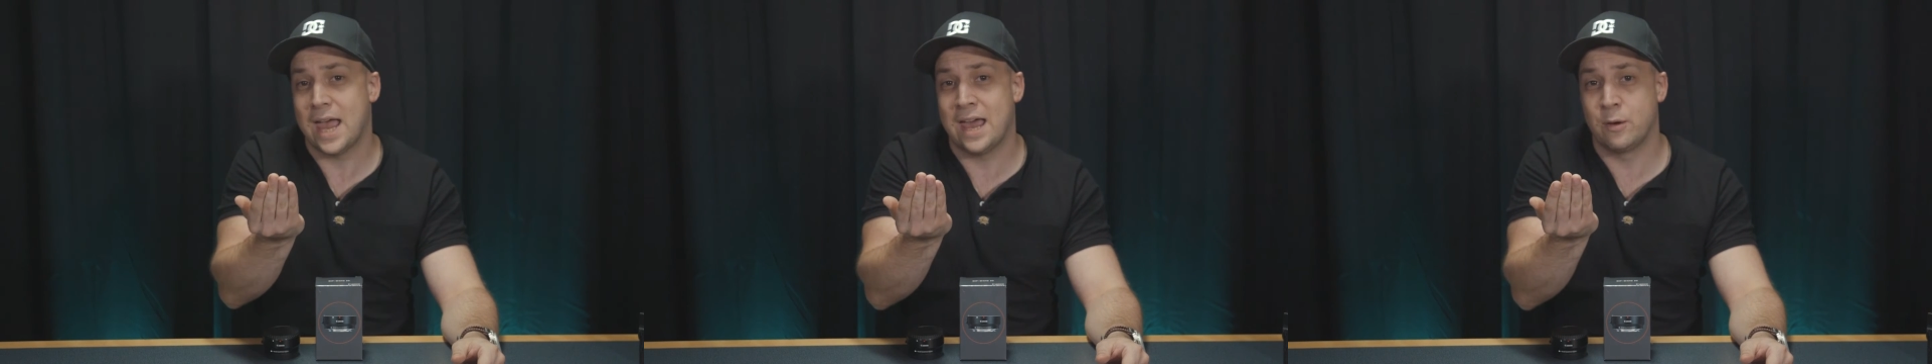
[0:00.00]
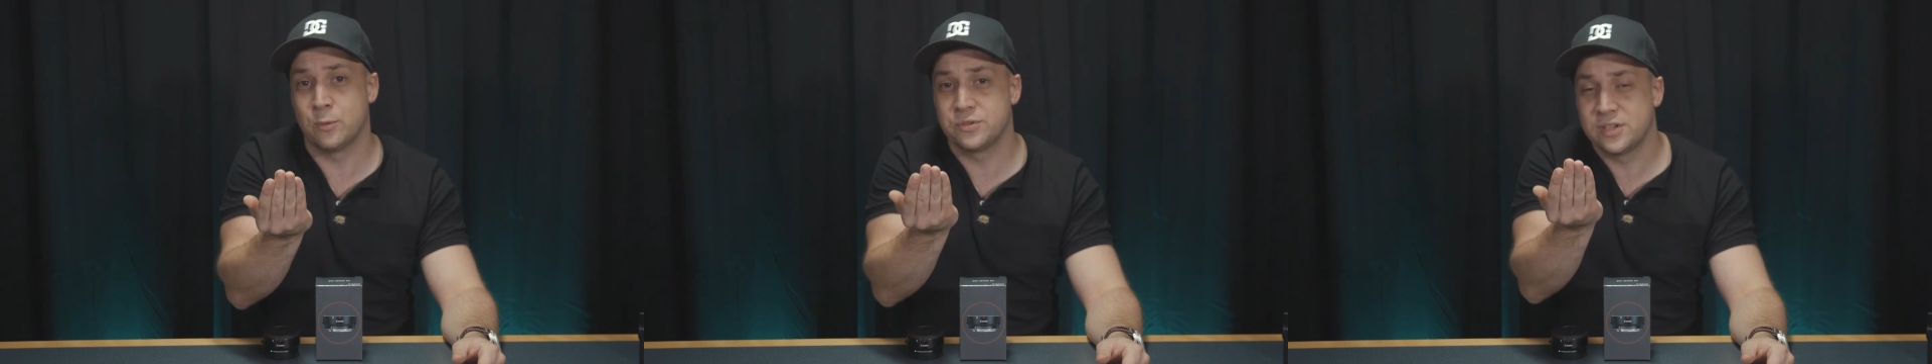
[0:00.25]

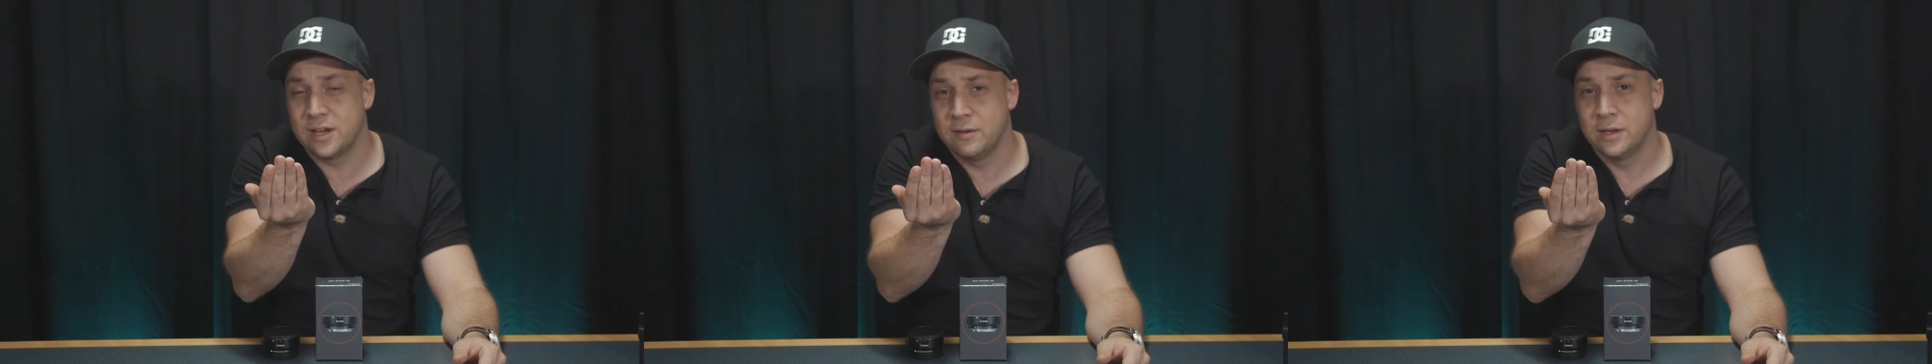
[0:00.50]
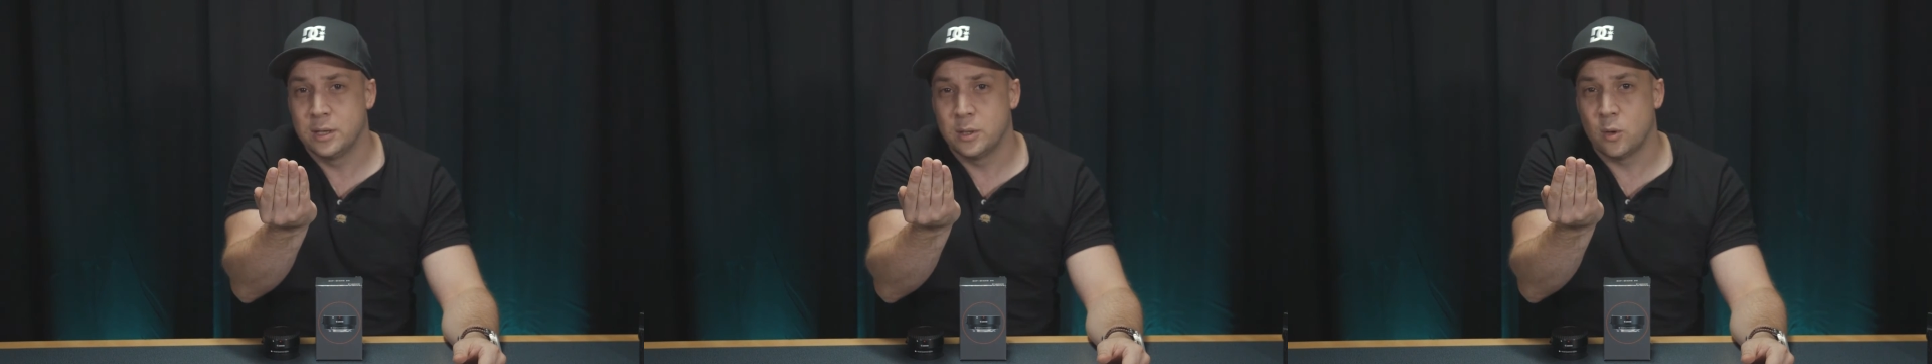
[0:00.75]
and
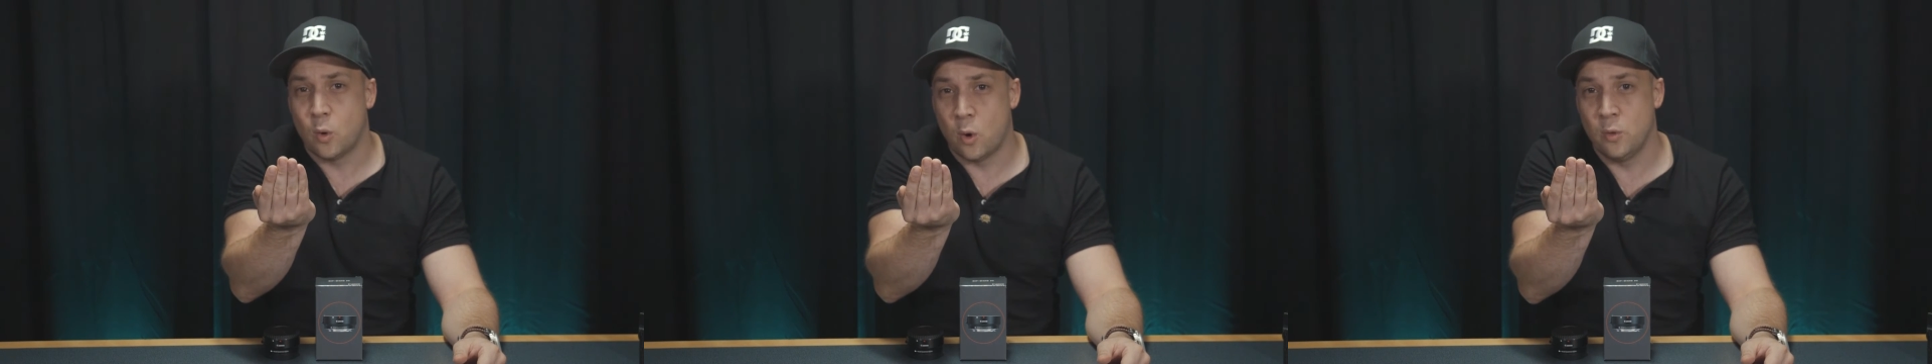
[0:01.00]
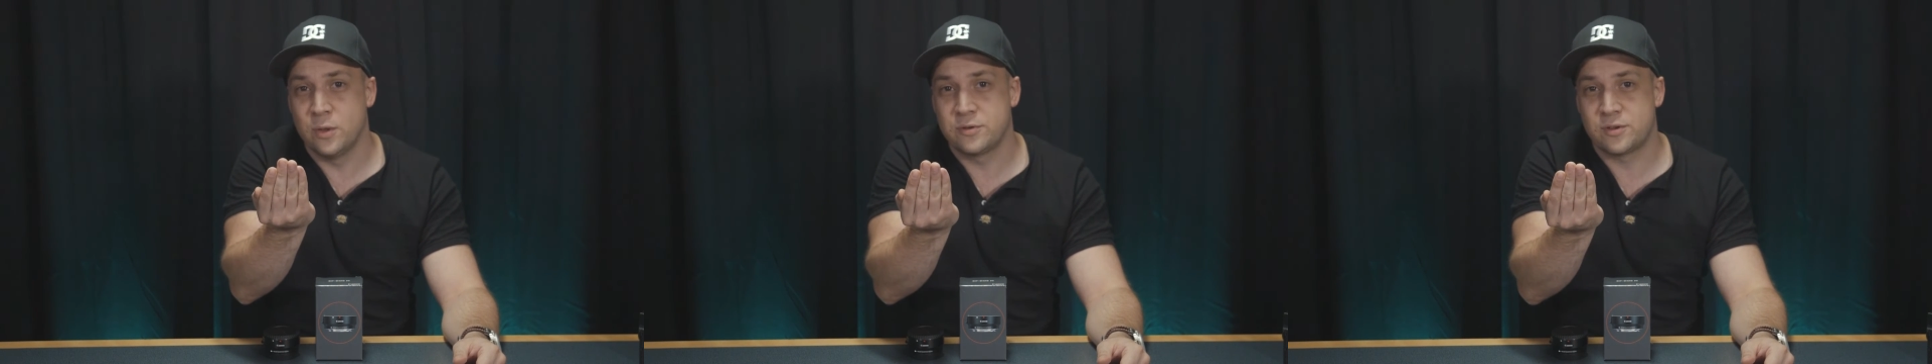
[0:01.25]
also
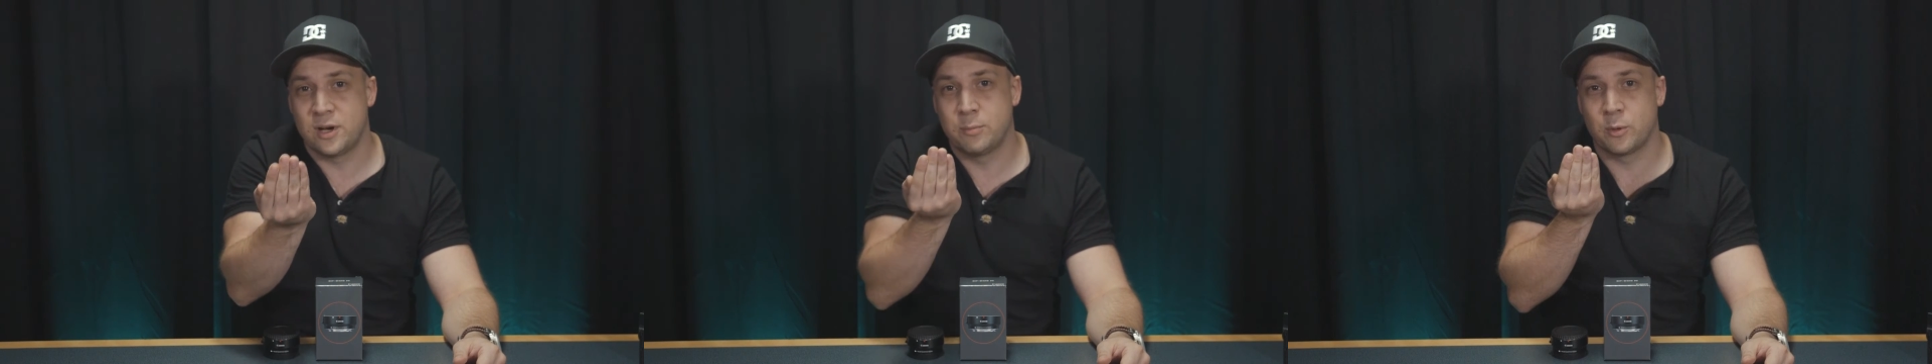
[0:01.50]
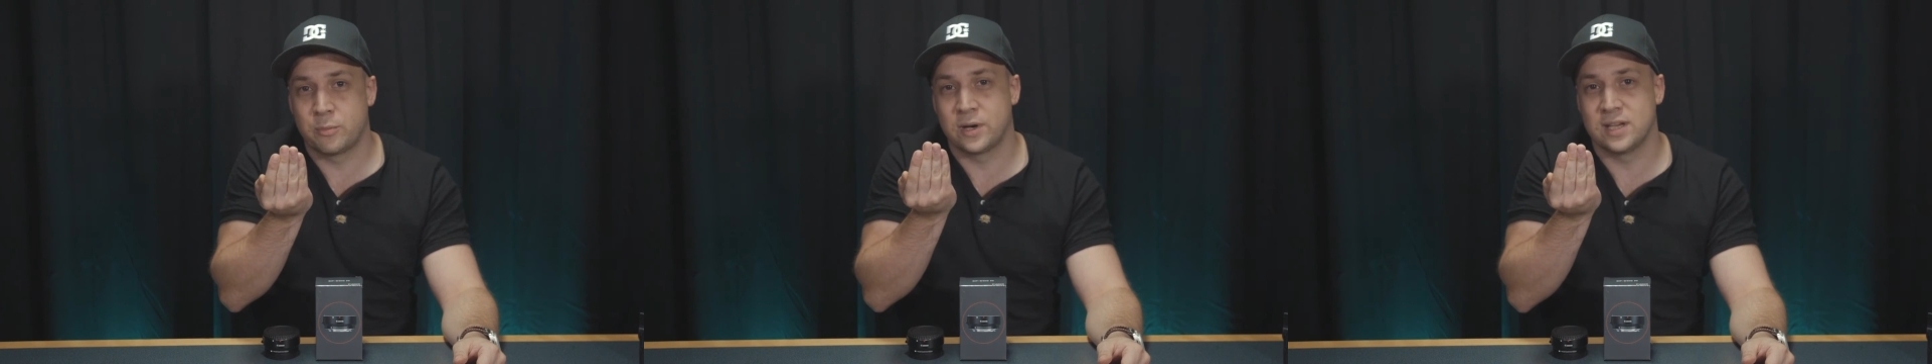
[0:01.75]
on the
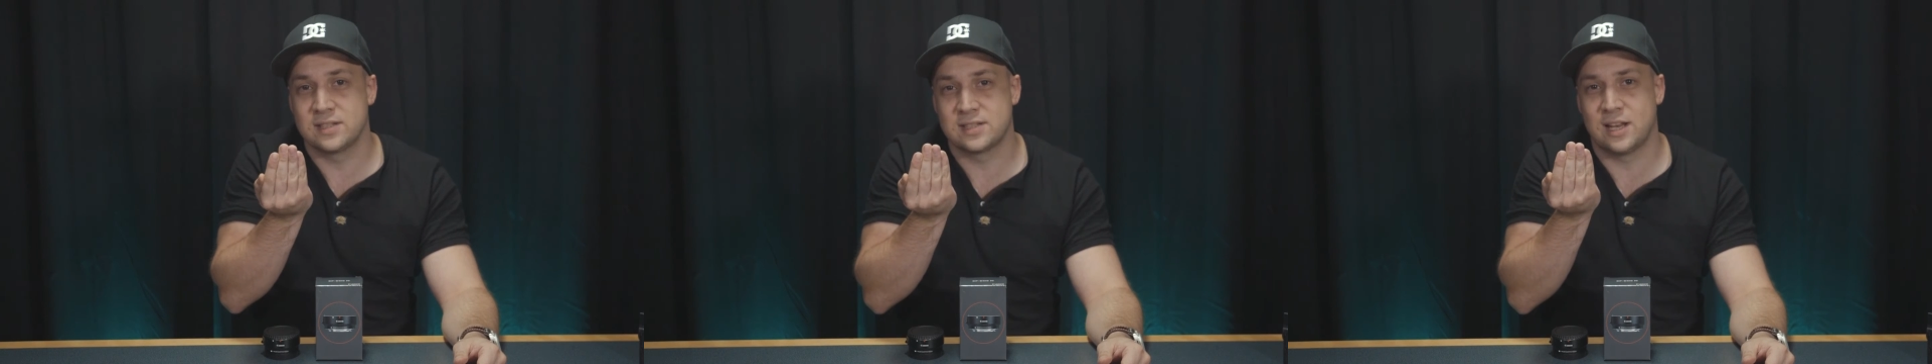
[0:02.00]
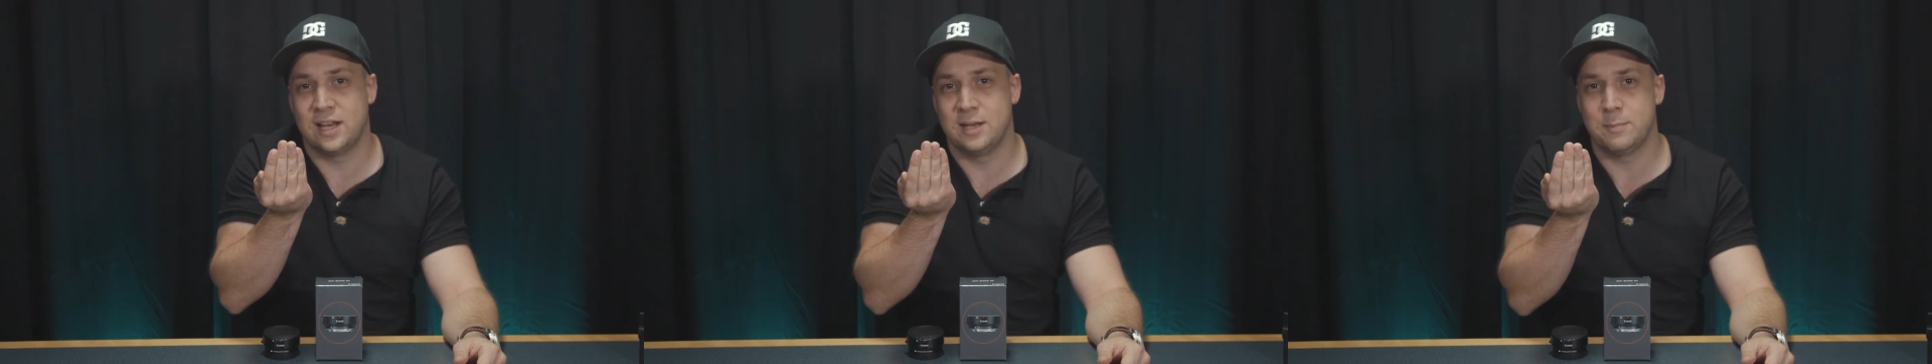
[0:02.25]
tripod bring it
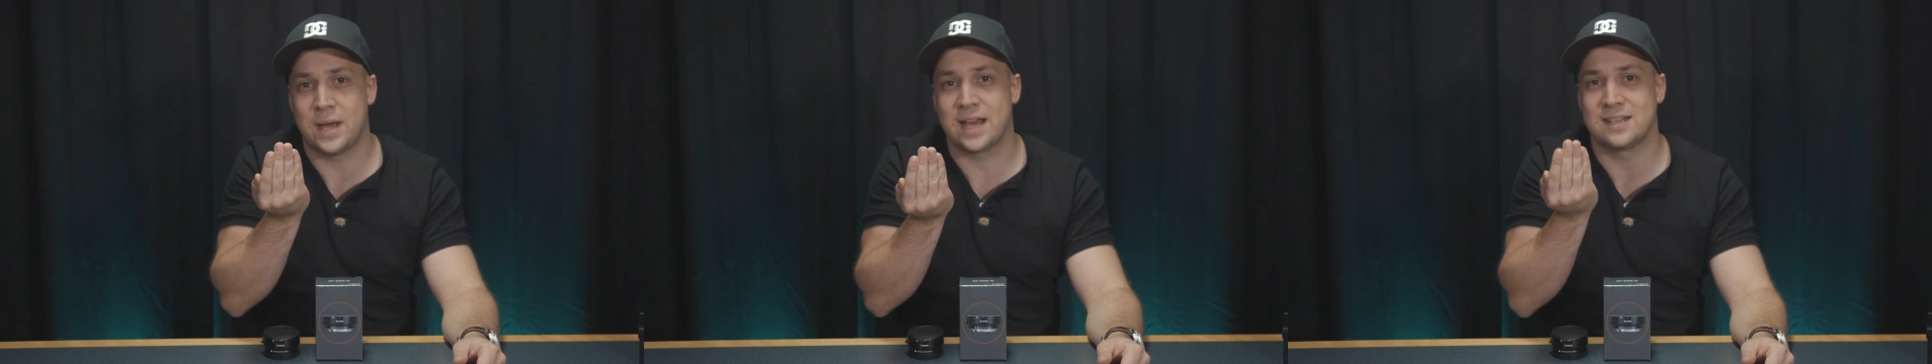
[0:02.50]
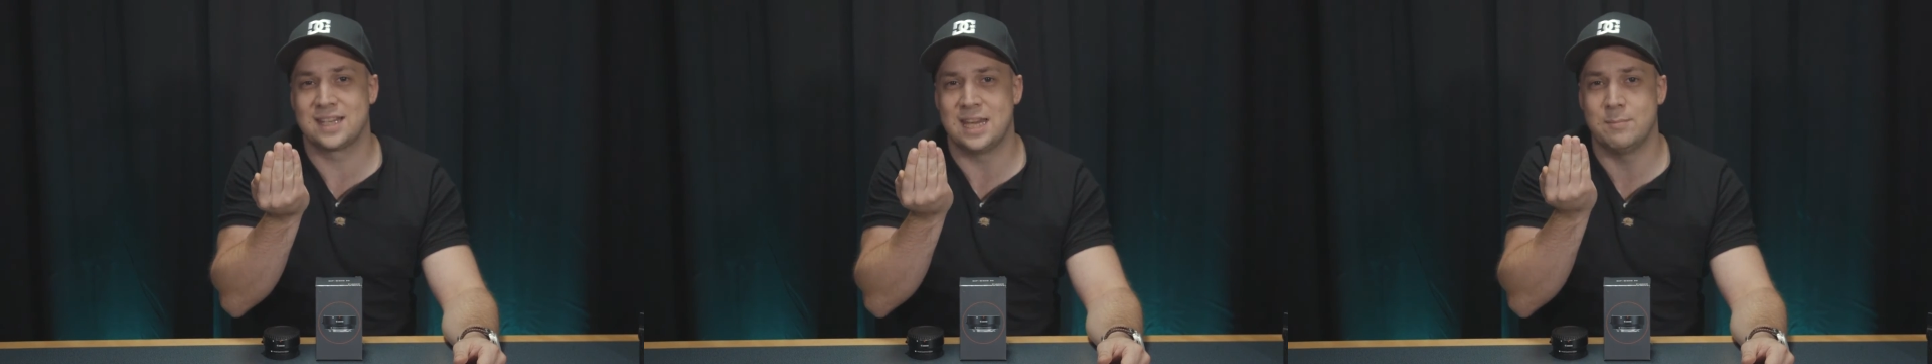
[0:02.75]
slightly
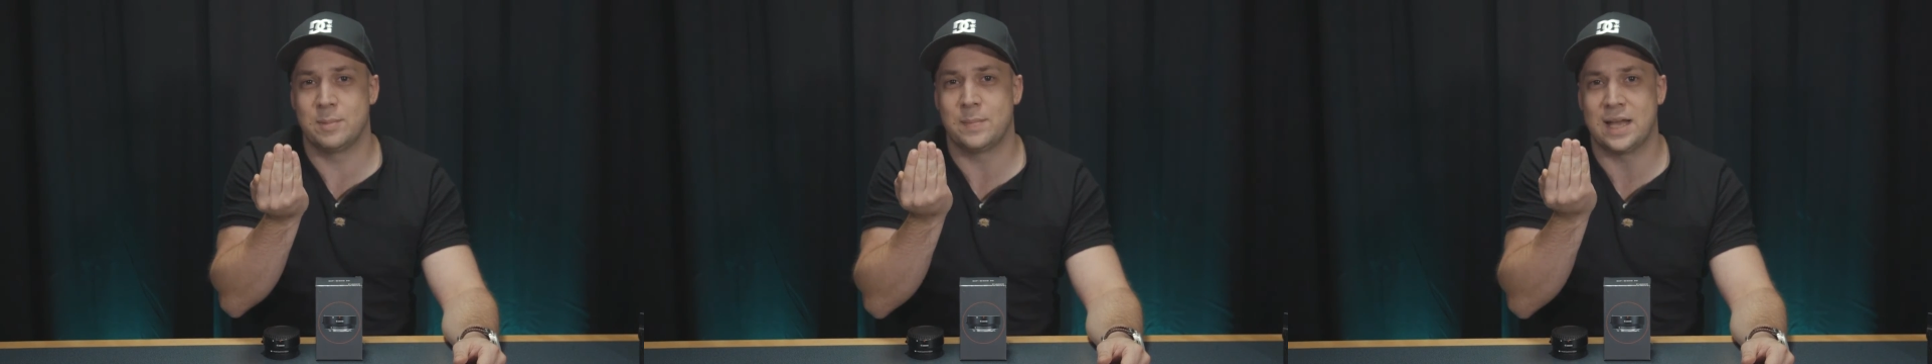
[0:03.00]
back to keep the